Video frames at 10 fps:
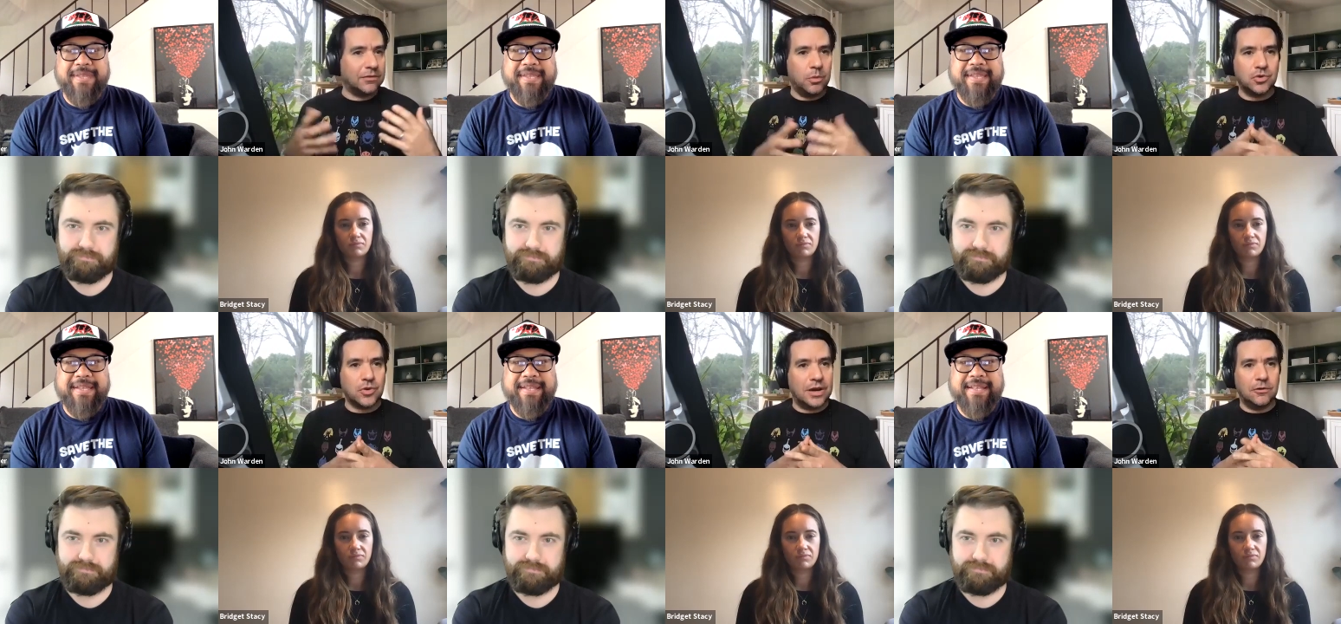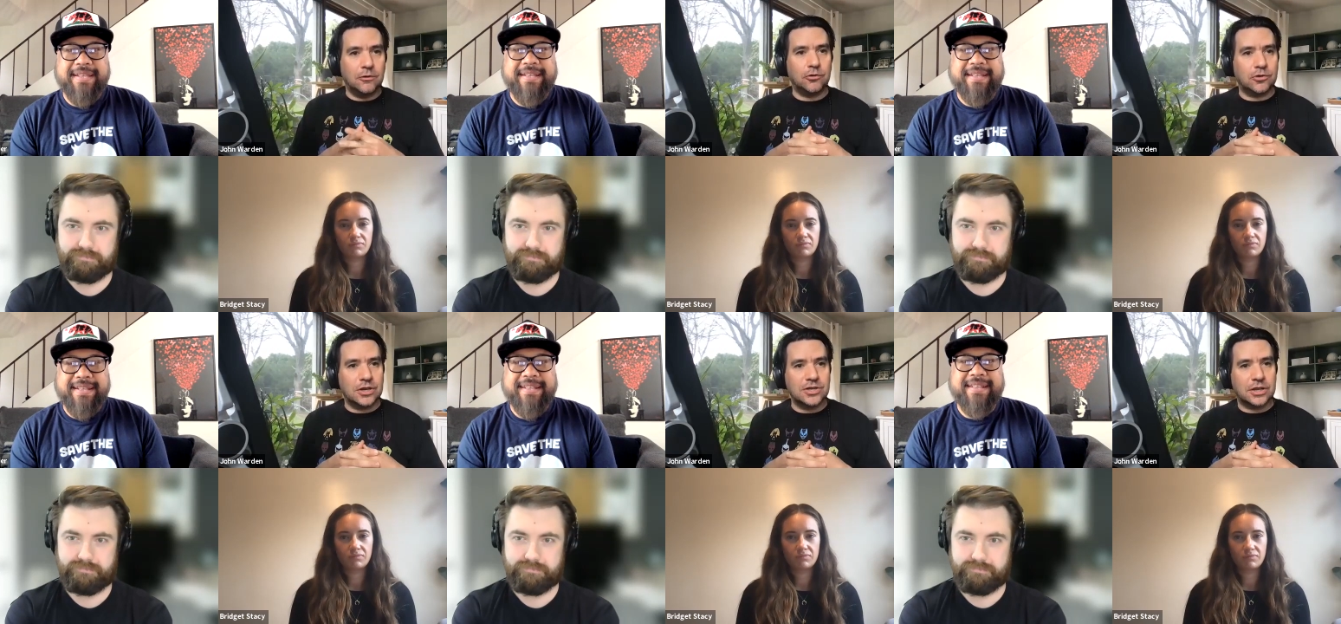Speaker 1: what we try to do
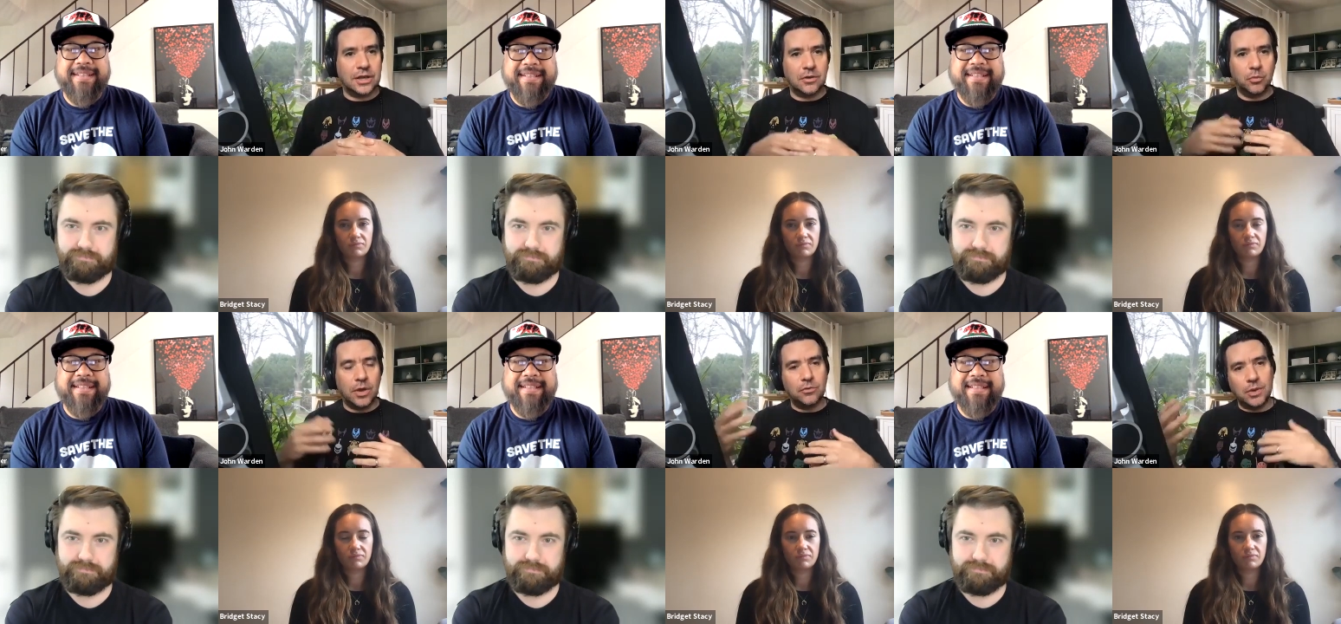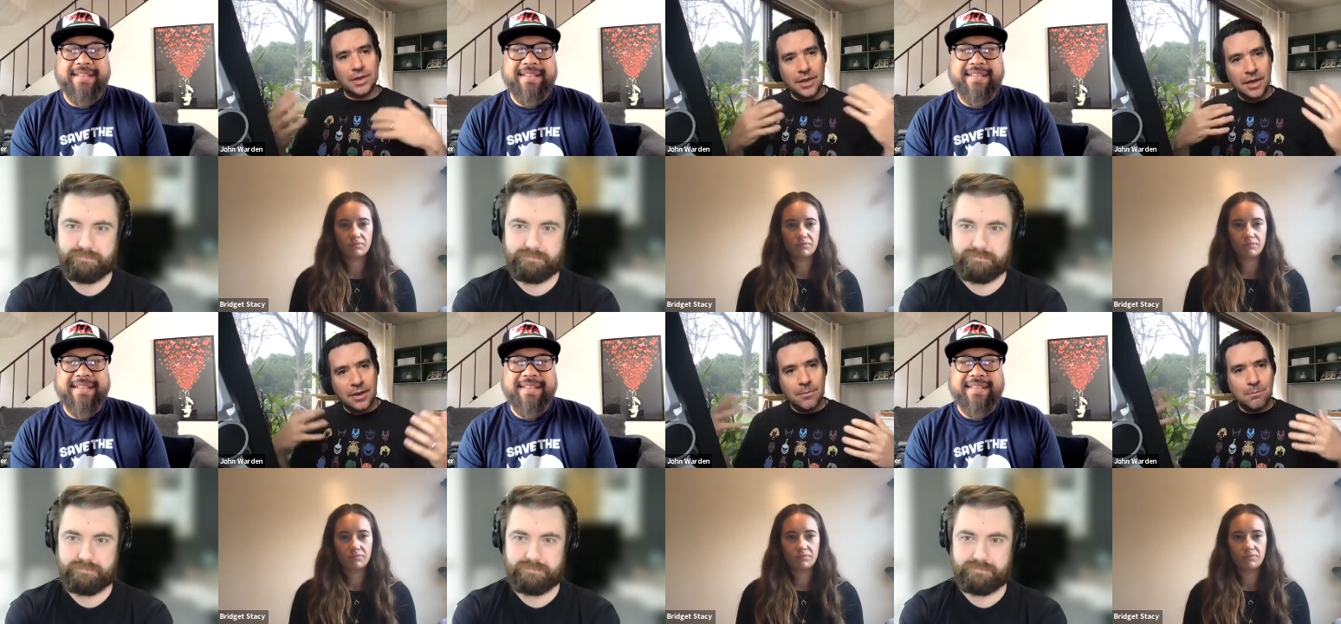strategically as we
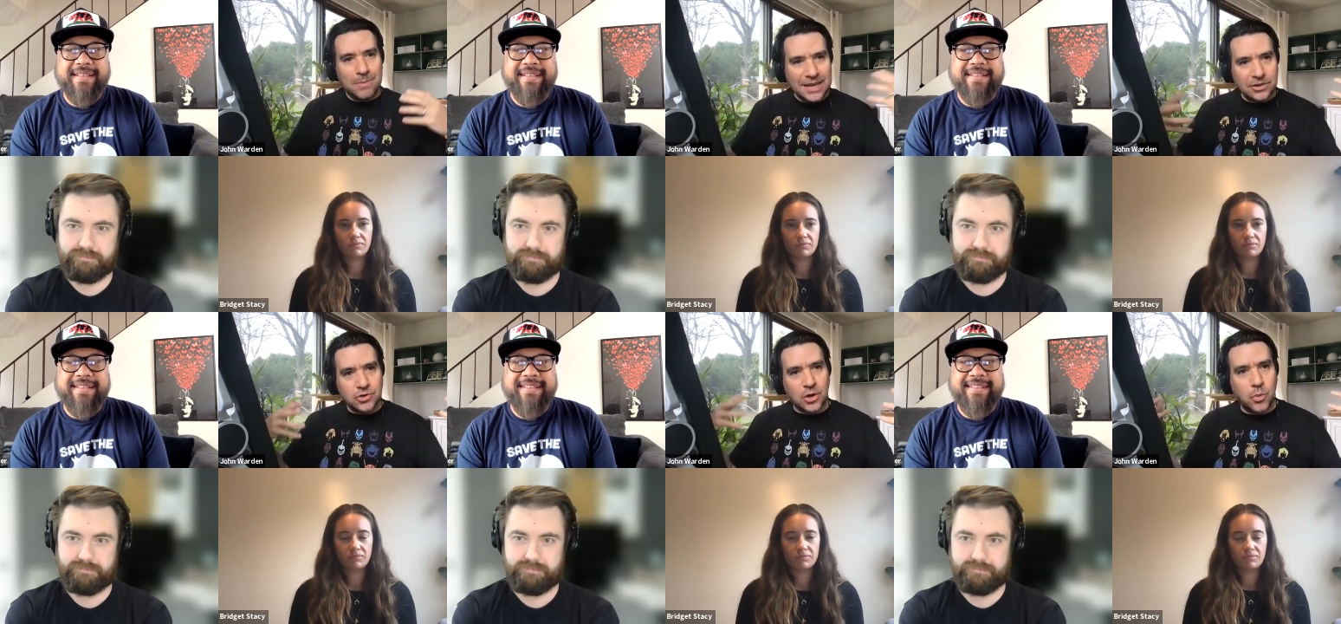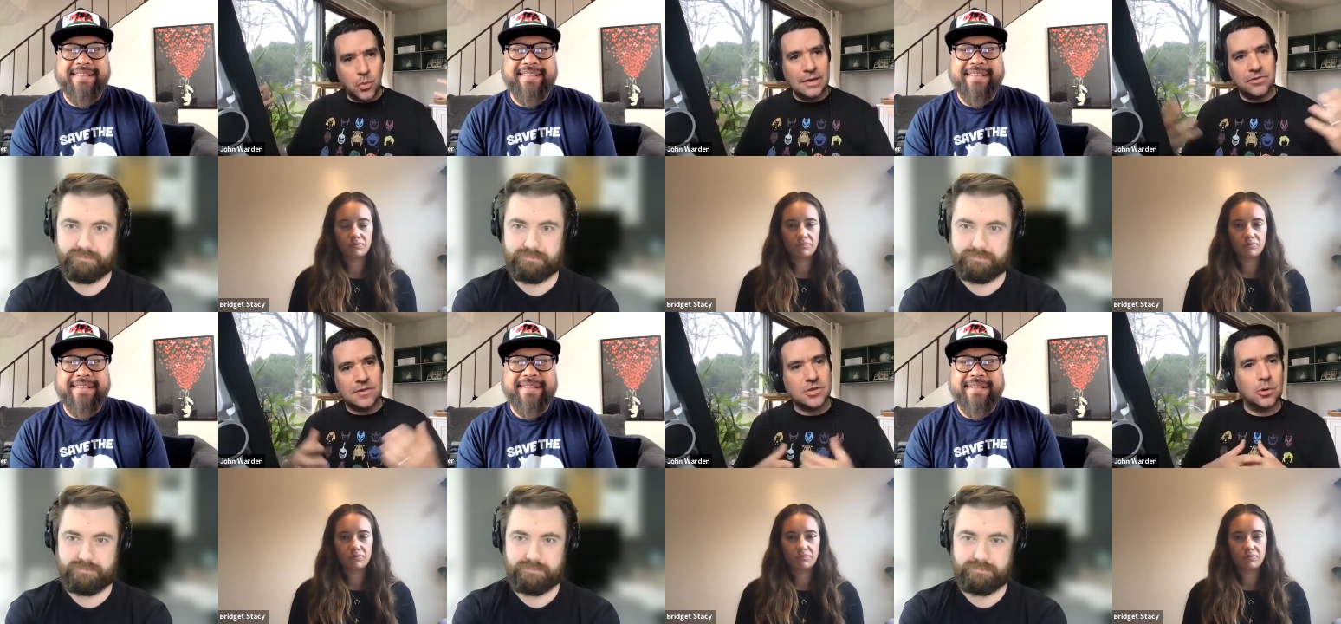meet and try to weave
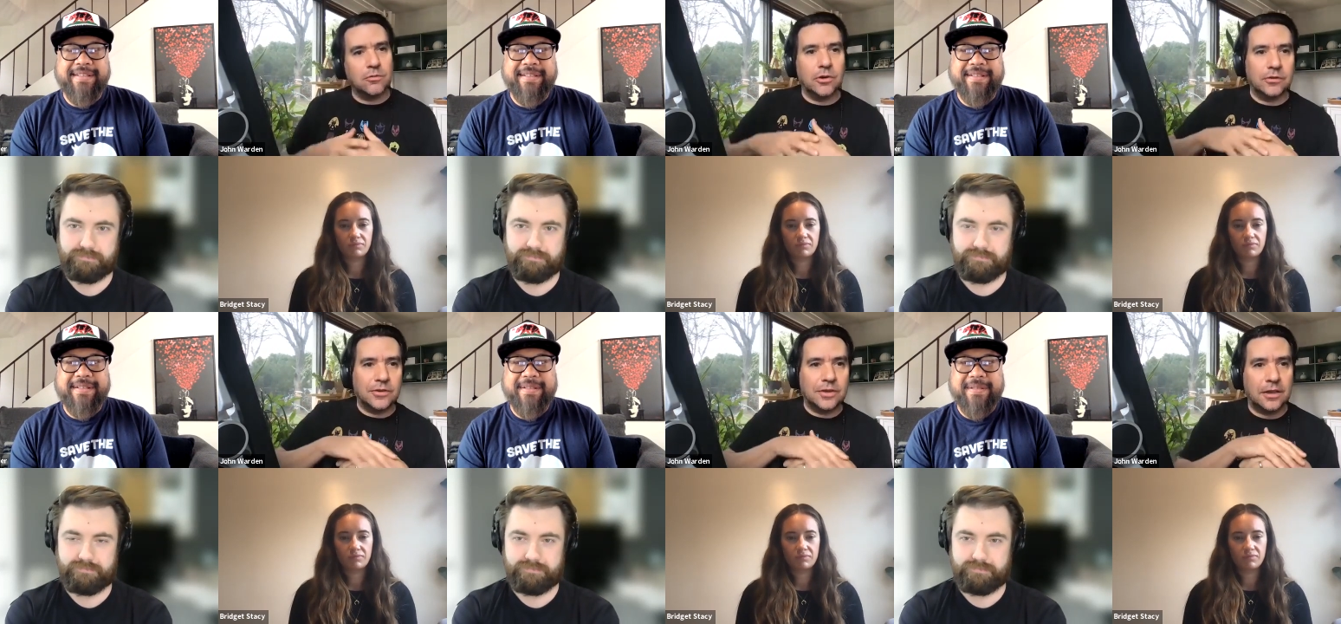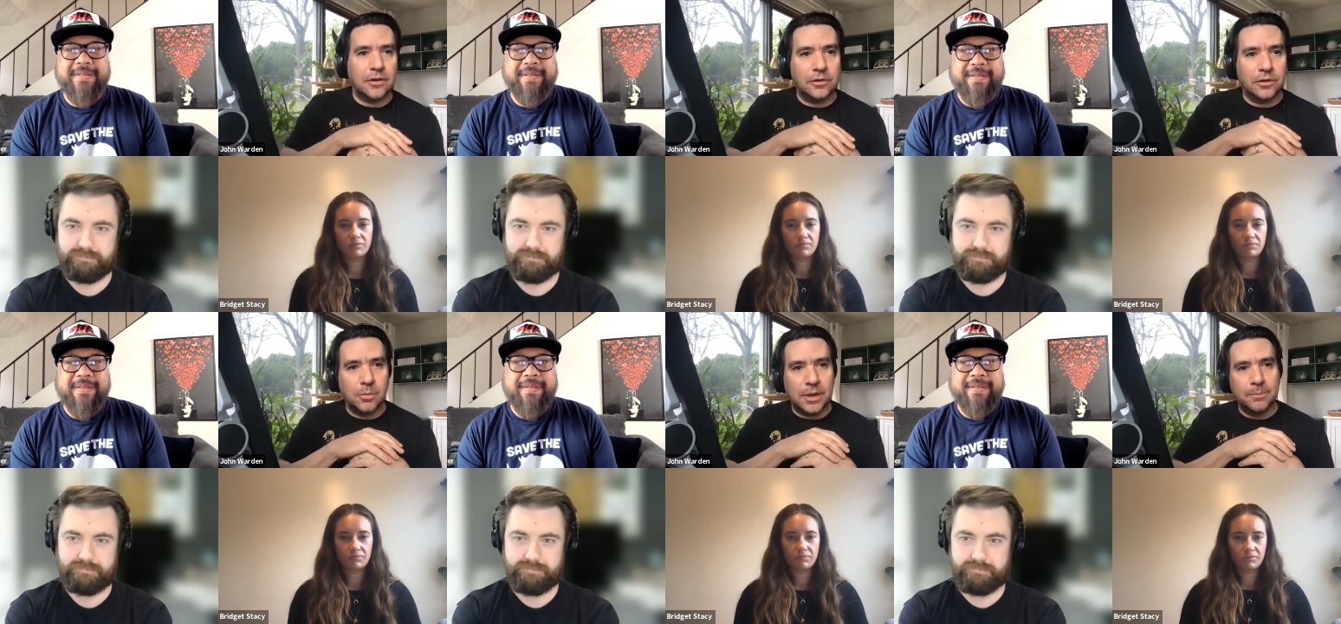
Speaker 2: this universe together a
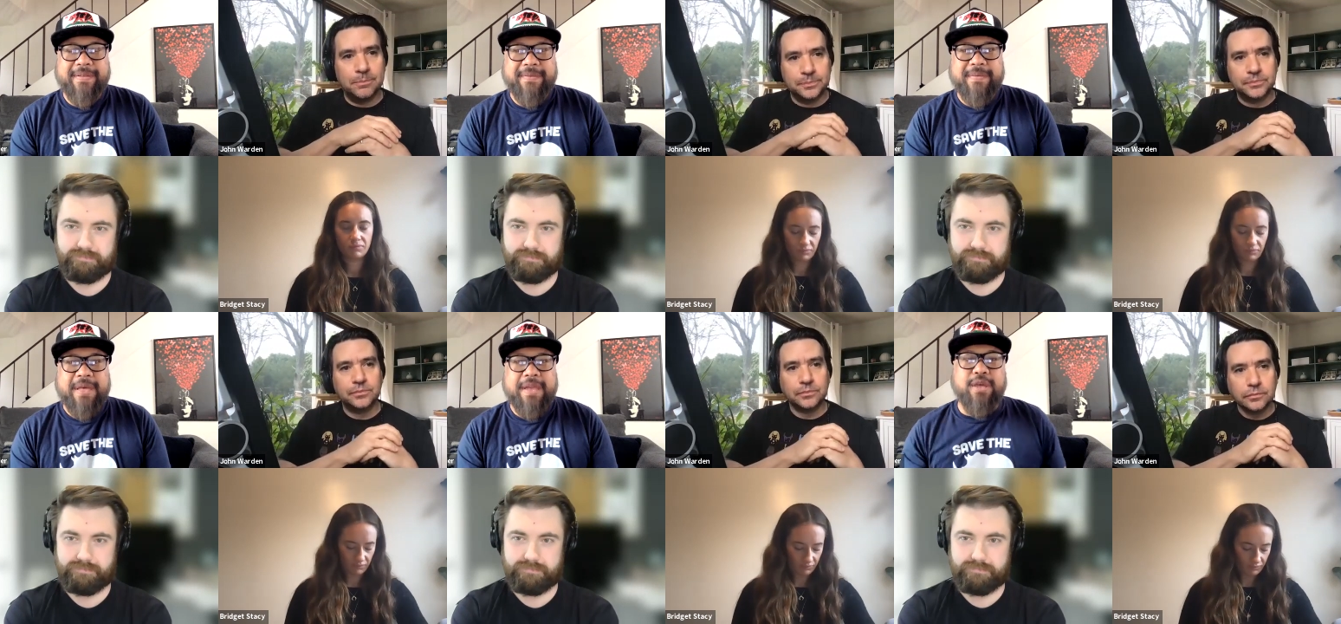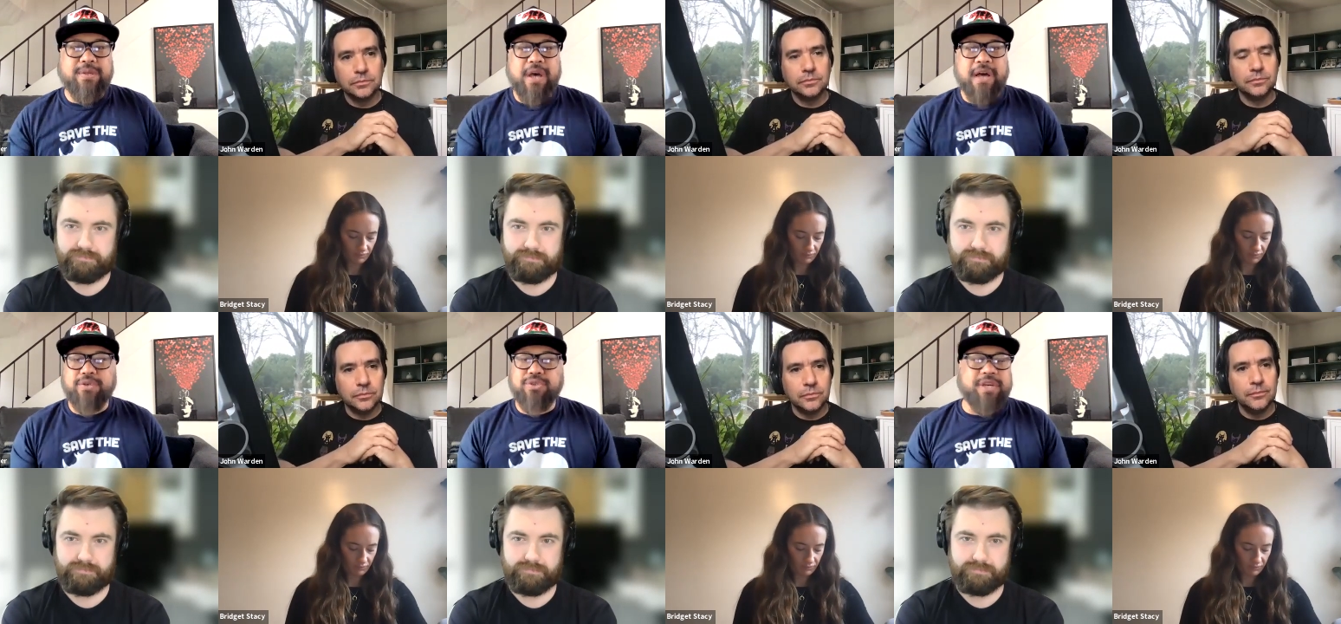little bit. Now you
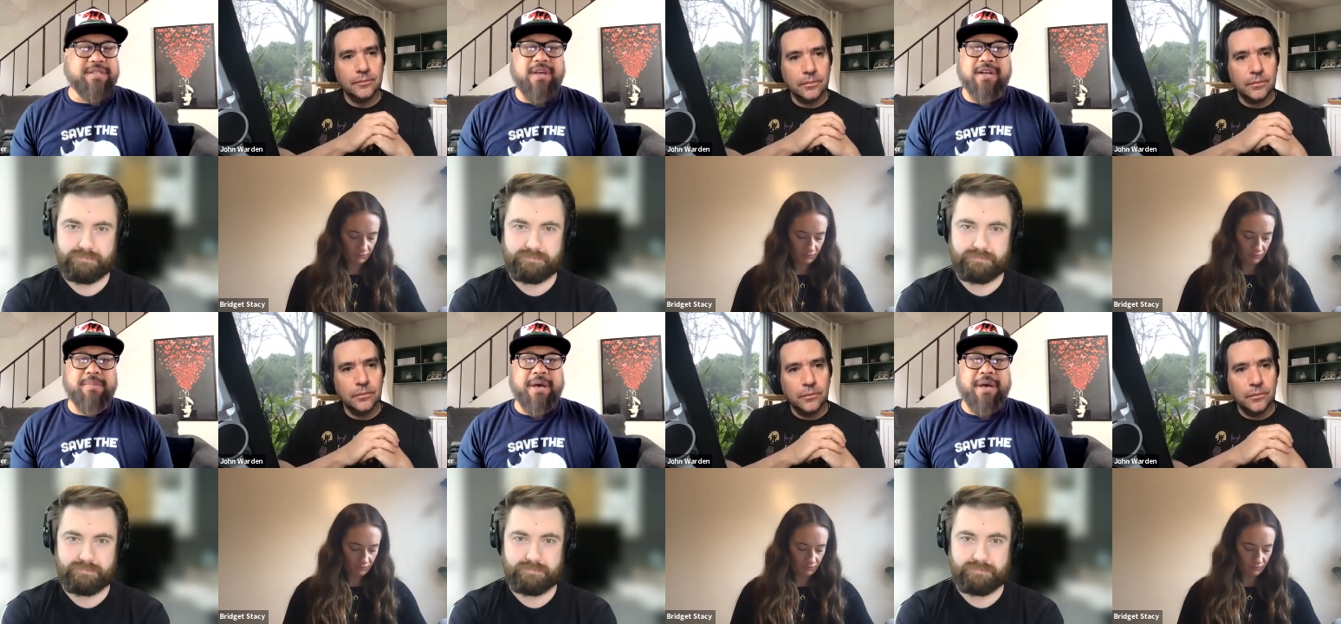talk, you just talked